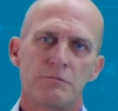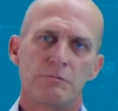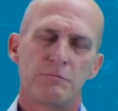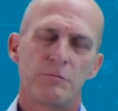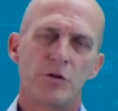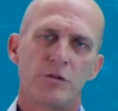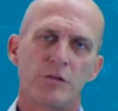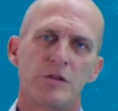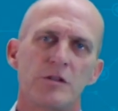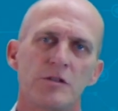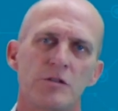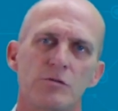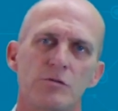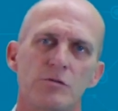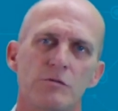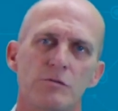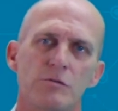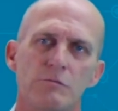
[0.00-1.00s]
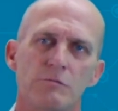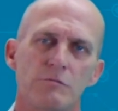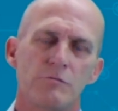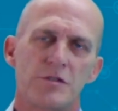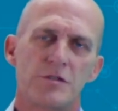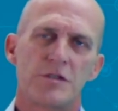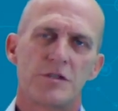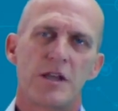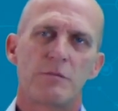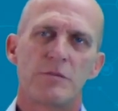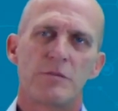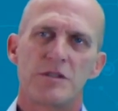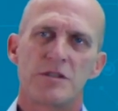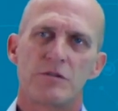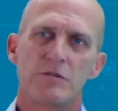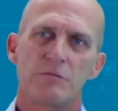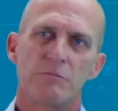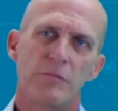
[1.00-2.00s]
put the two segments
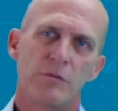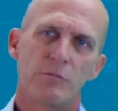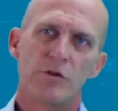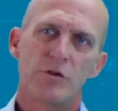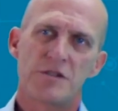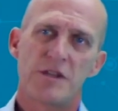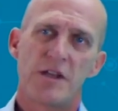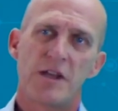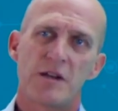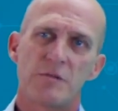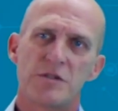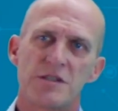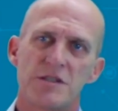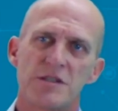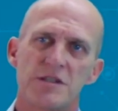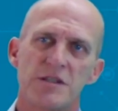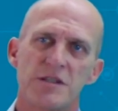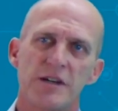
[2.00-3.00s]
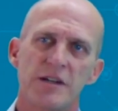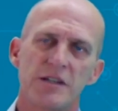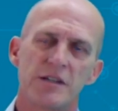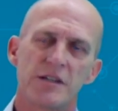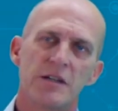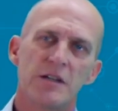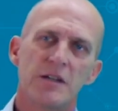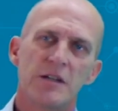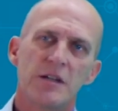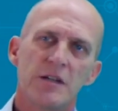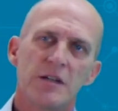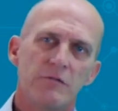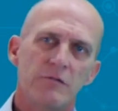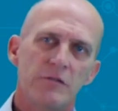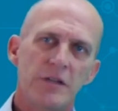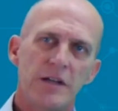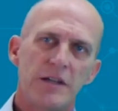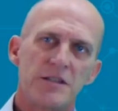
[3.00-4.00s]
or more segments aside.
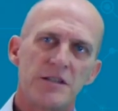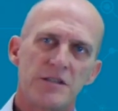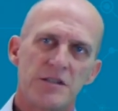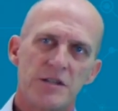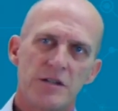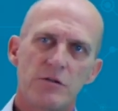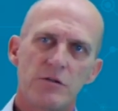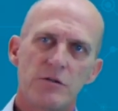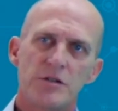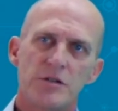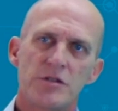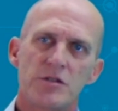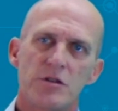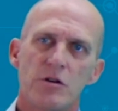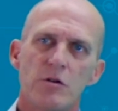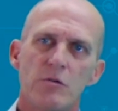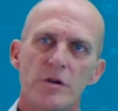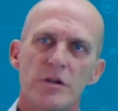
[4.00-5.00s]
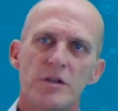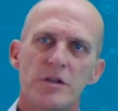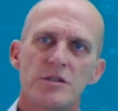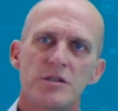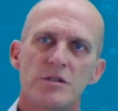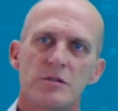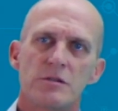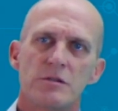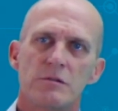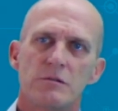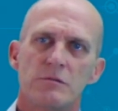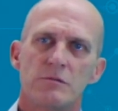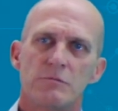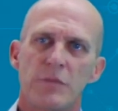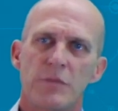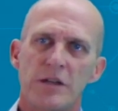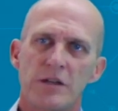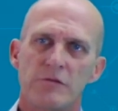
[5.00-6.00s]
VLAN 0 is always
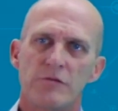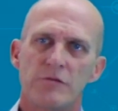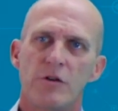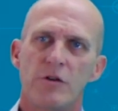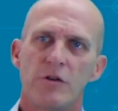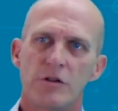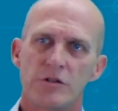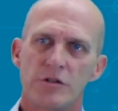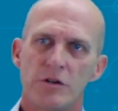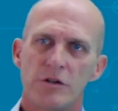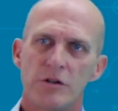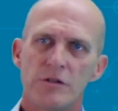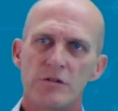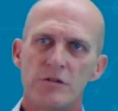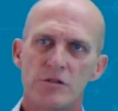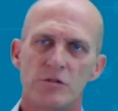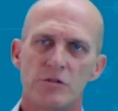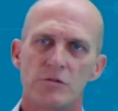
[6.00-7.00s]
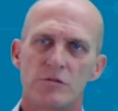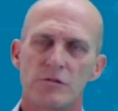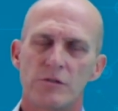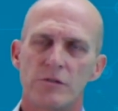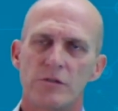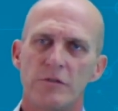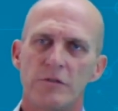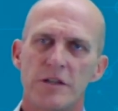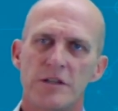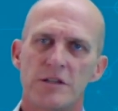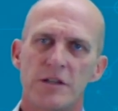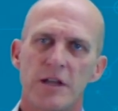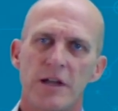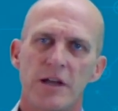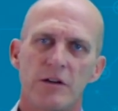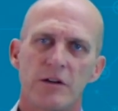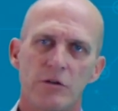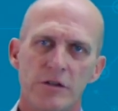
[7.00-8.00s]
by default on, so the VLAN,
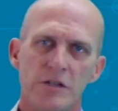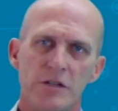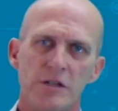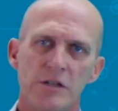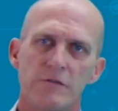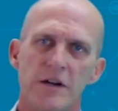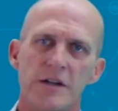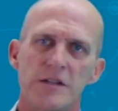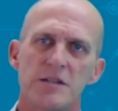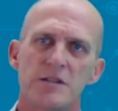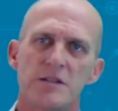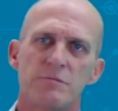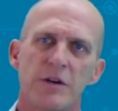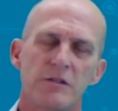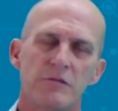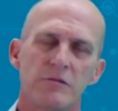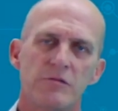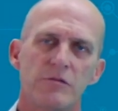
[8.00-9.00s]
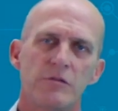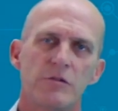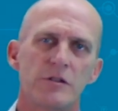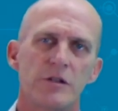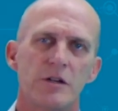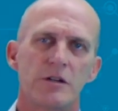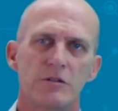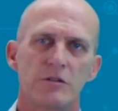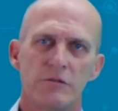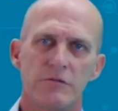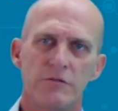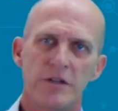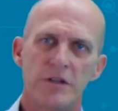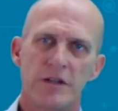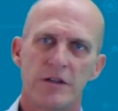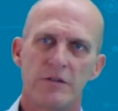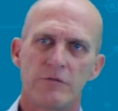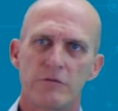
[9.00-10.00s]
all the devices by default are on
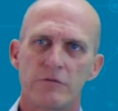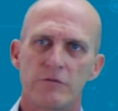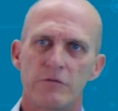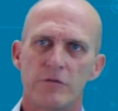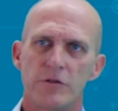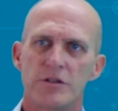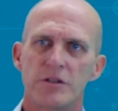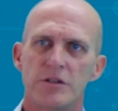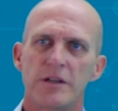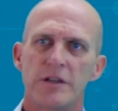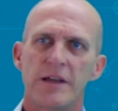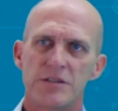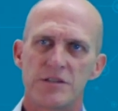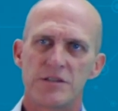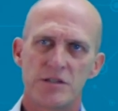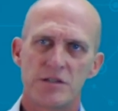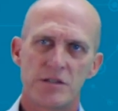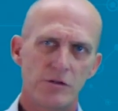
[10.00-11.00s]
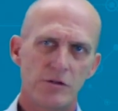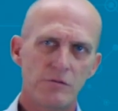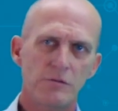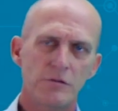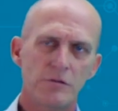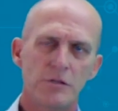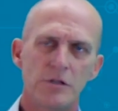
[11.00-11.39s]
VLAN virtual LAN 0.